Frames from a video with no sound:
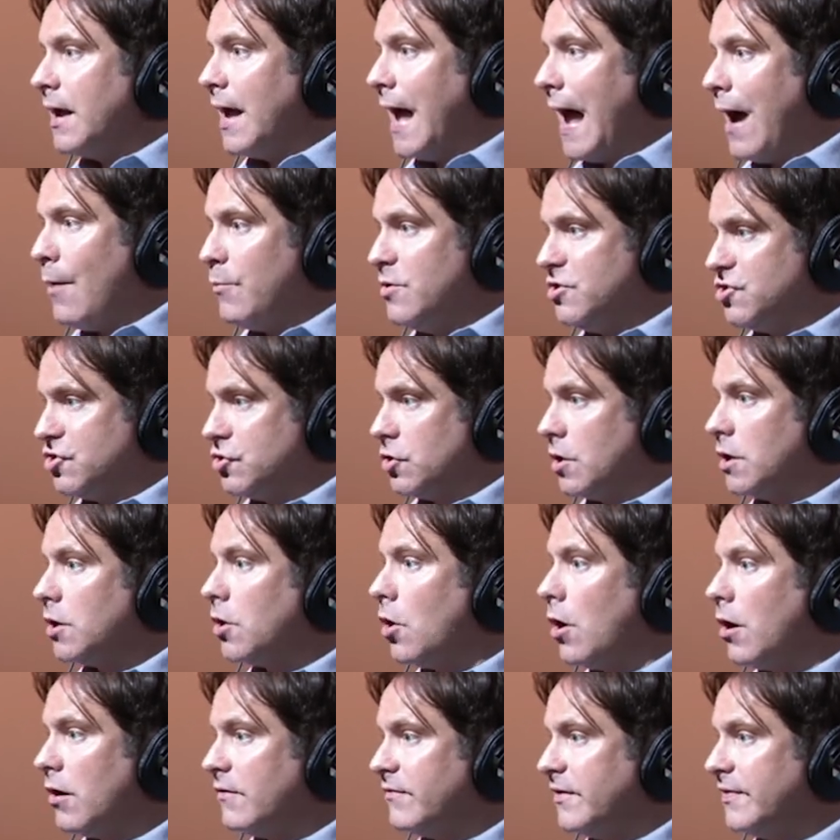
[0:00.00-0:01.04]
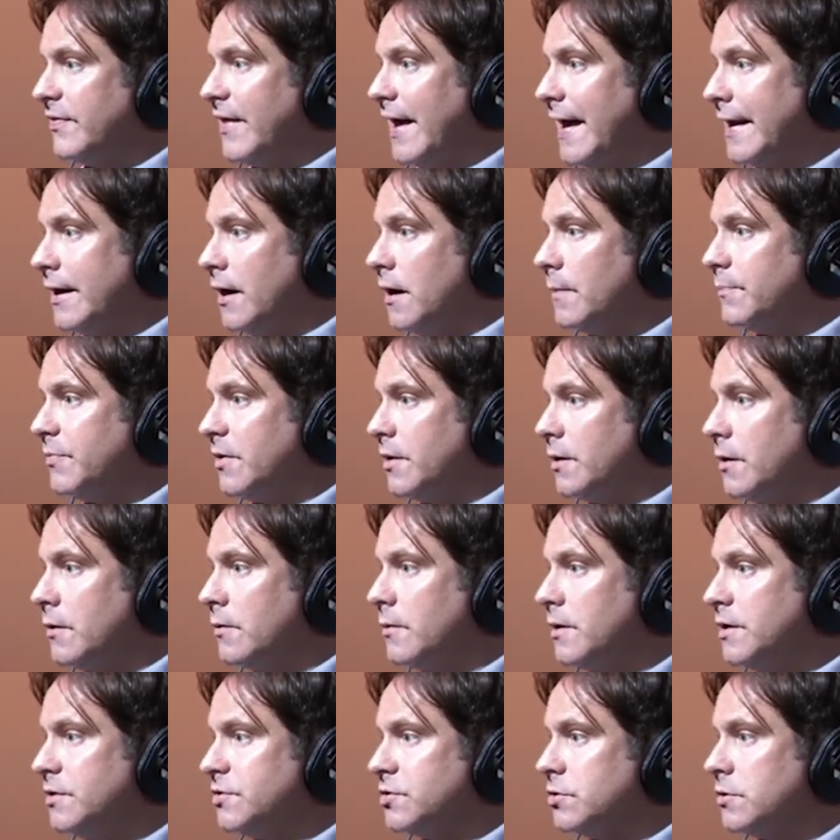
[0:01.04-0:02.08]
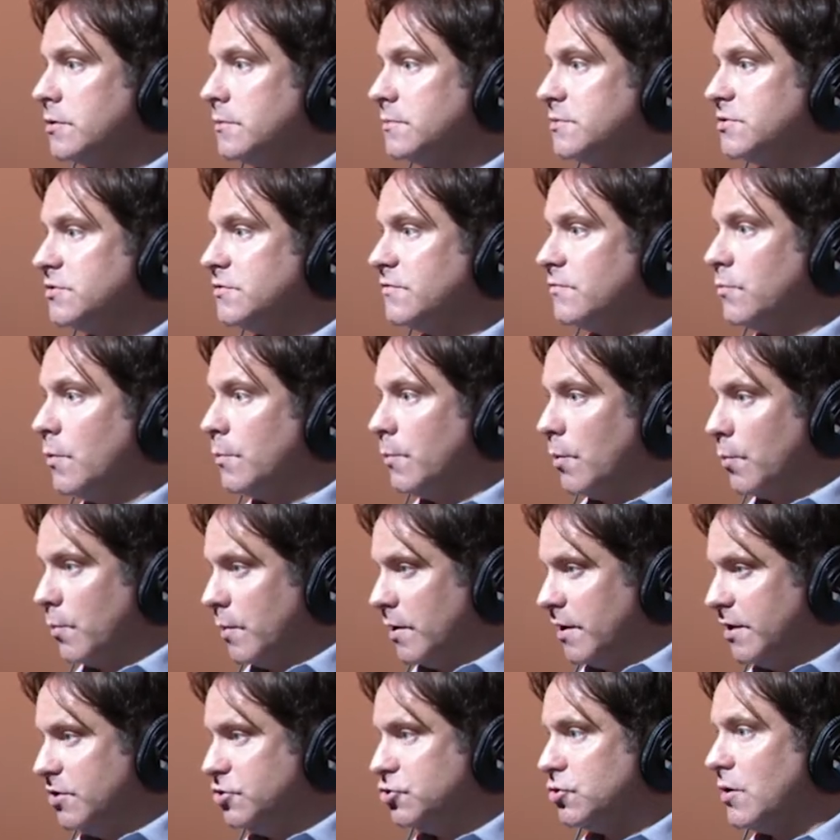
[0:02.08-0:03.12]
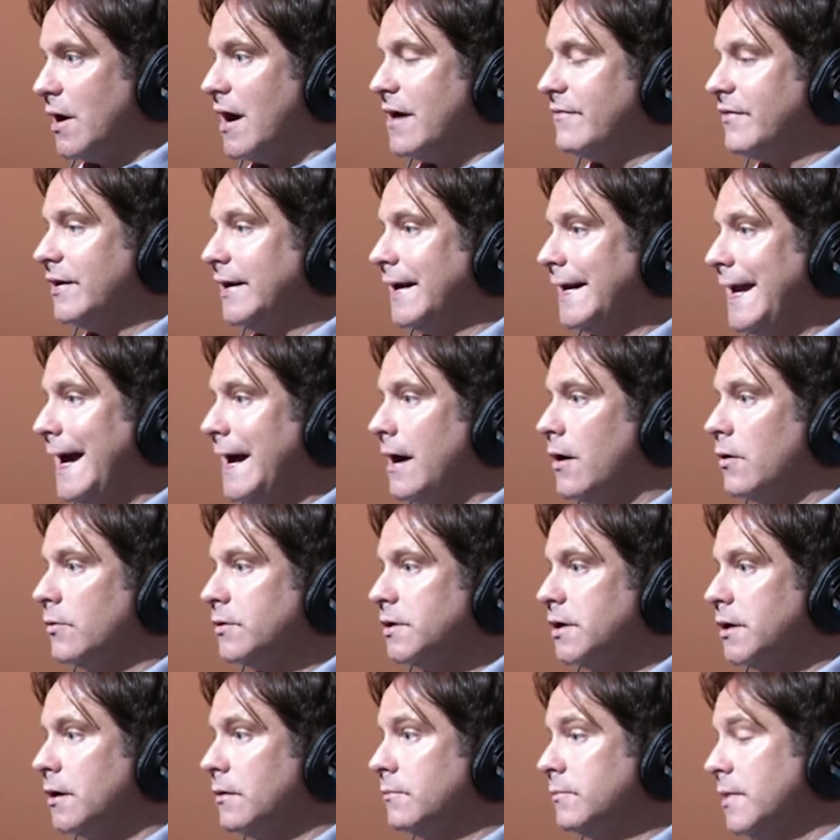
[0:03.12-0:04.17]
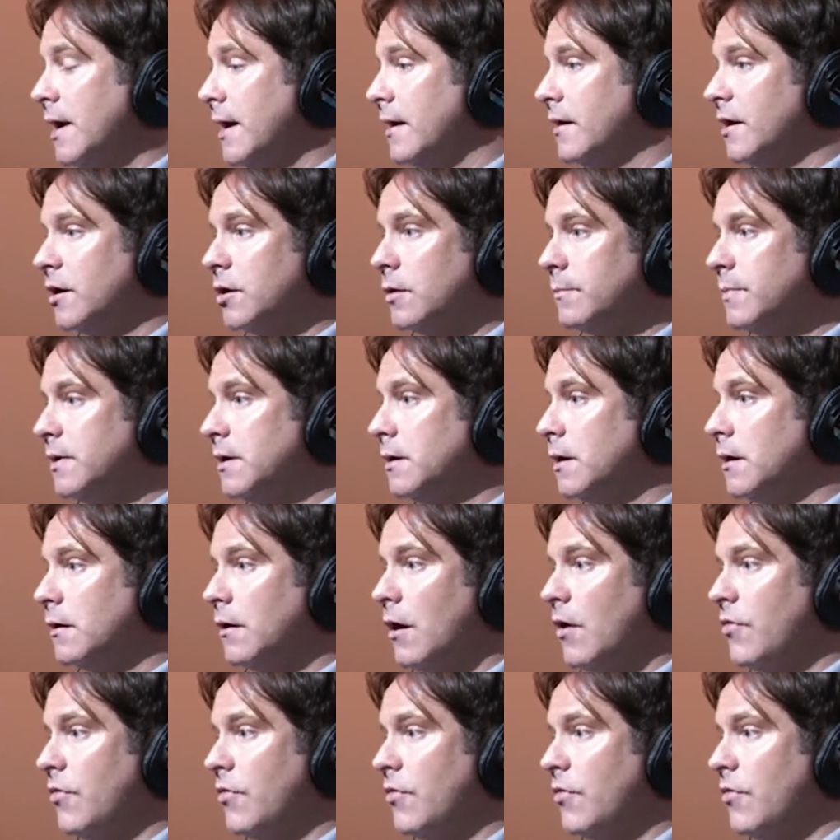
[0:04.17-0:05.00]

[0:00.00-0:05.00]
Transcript: how we start carving that up though in terms of when we're really driving it out you know yeah it could be a,